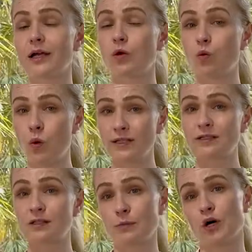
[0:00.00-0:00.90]
a wet
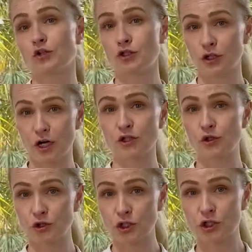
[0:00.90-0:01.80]
sponge that I
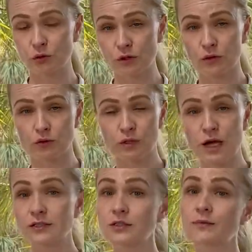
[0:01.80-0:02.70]
just shared with you,
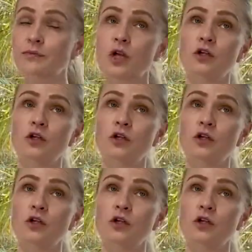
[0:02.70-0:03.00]
yes?